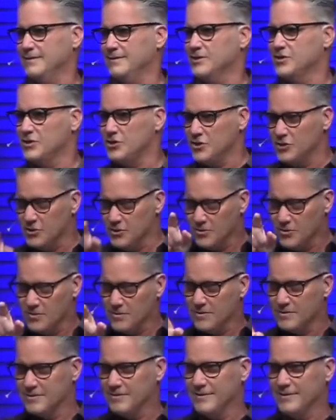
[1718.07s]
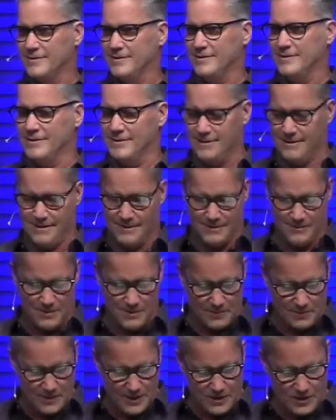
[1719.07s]
you. I want
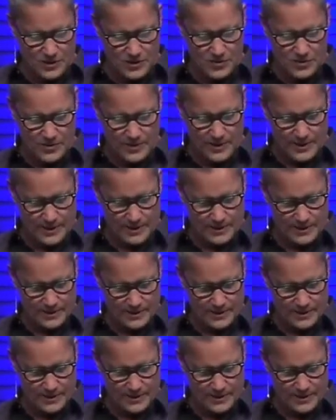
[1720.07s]
to bring you in.